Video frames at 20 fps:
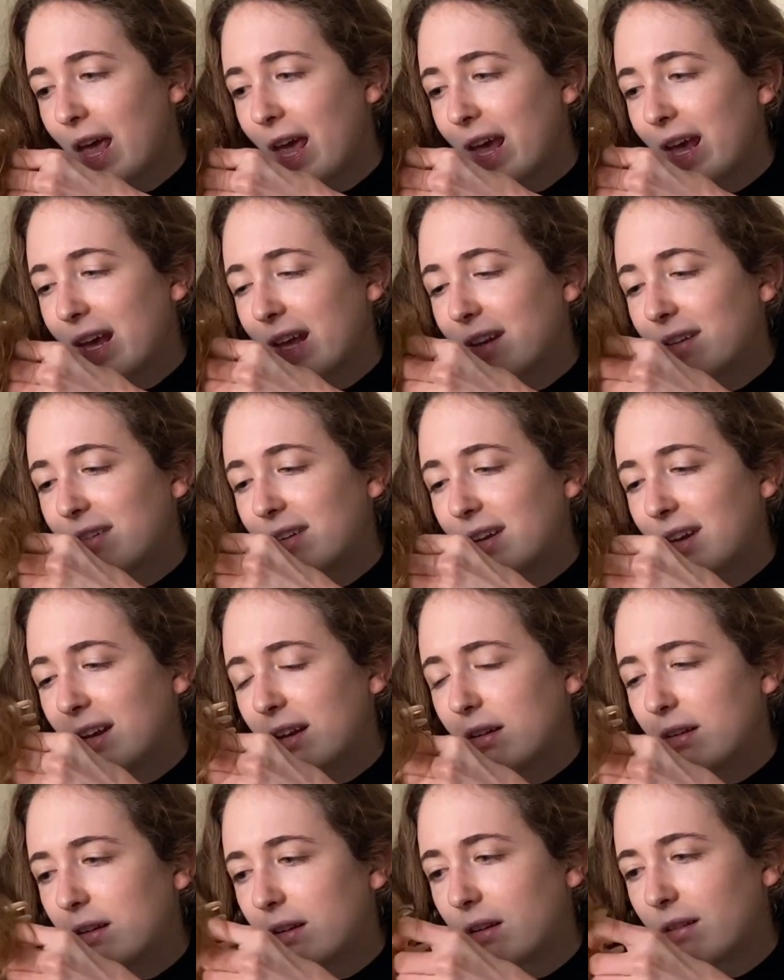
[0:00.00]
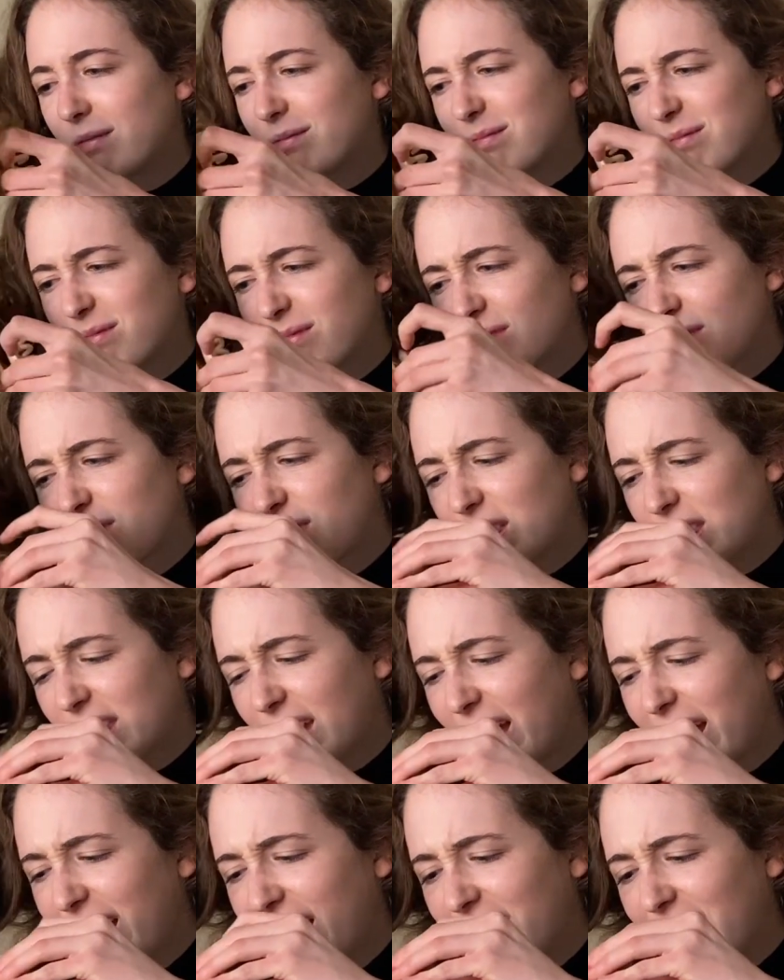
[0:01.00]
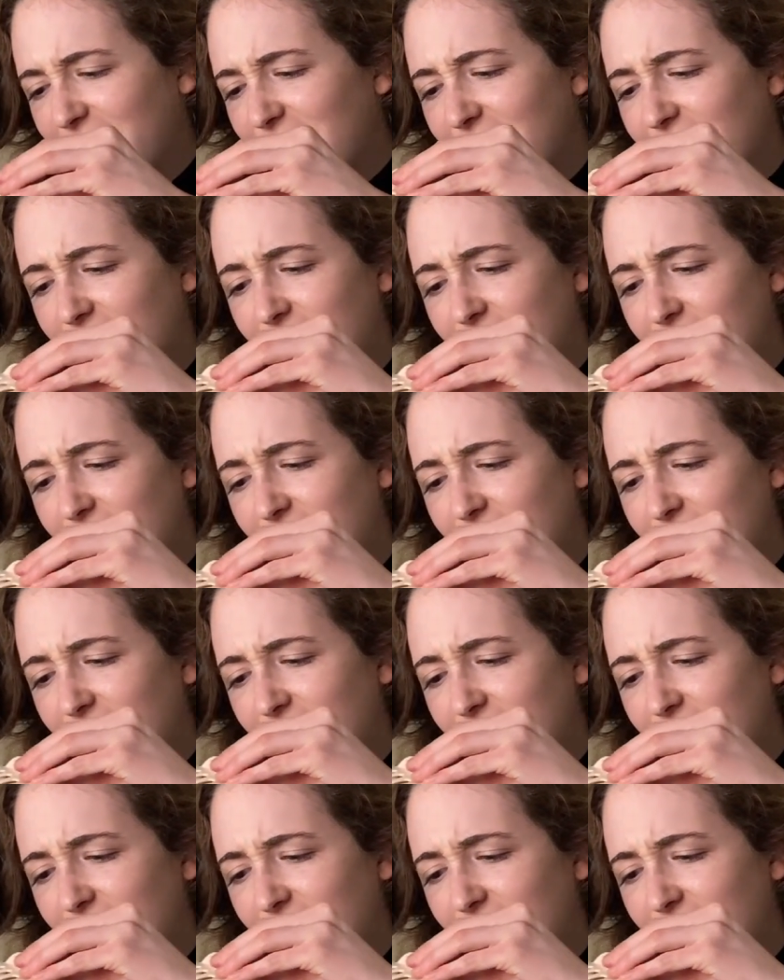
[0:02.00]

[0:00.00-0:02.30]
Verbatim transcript: and today, what the heck?